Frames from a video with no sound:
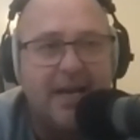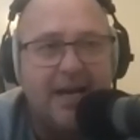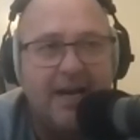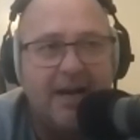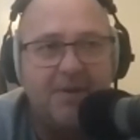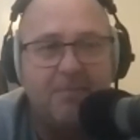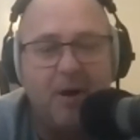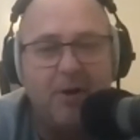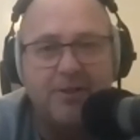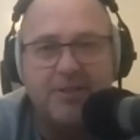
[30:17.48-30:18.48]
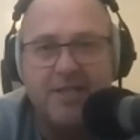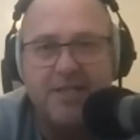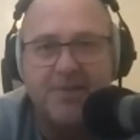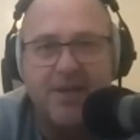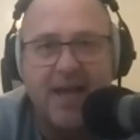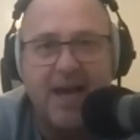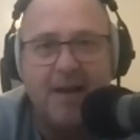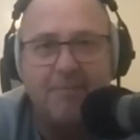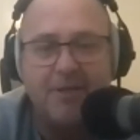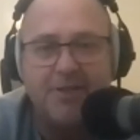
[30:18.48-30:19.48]
the politics and the
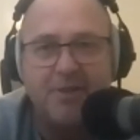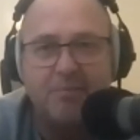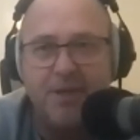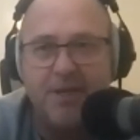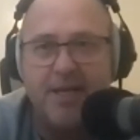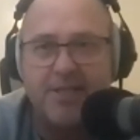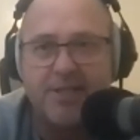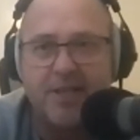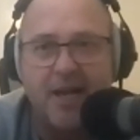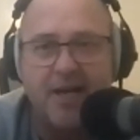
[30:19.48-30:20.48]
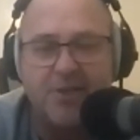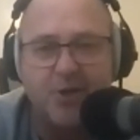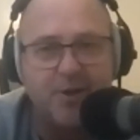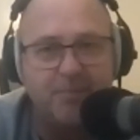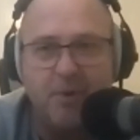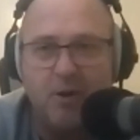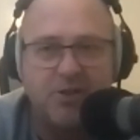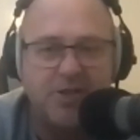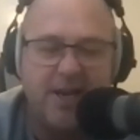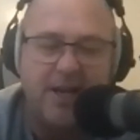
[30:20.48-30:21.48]
garbage and the BS that goes on in
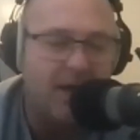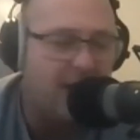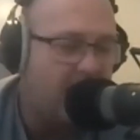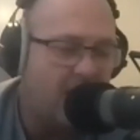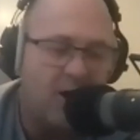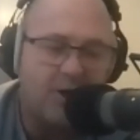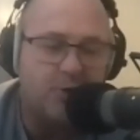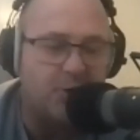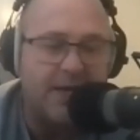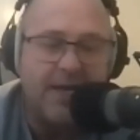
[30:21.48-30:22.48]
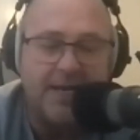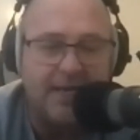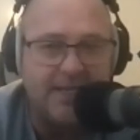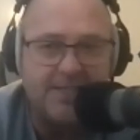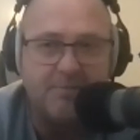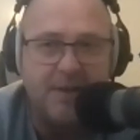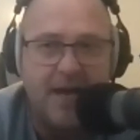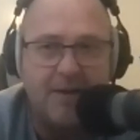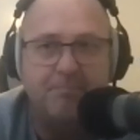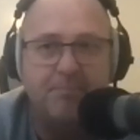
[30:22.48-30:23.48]
boxing. I couldn't care less
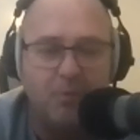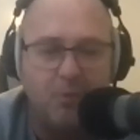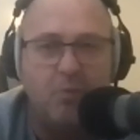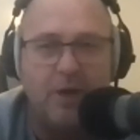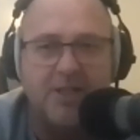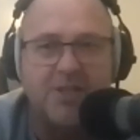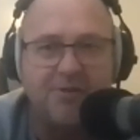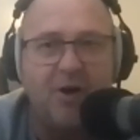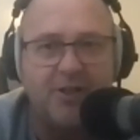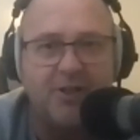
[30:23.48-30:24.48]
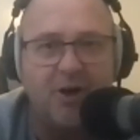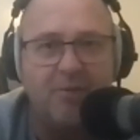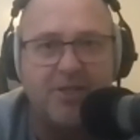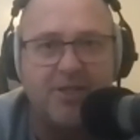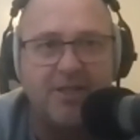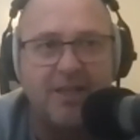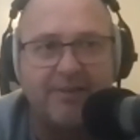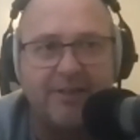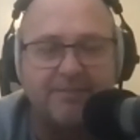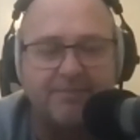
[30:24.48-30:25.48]
about, but when it's fight time, I still love it.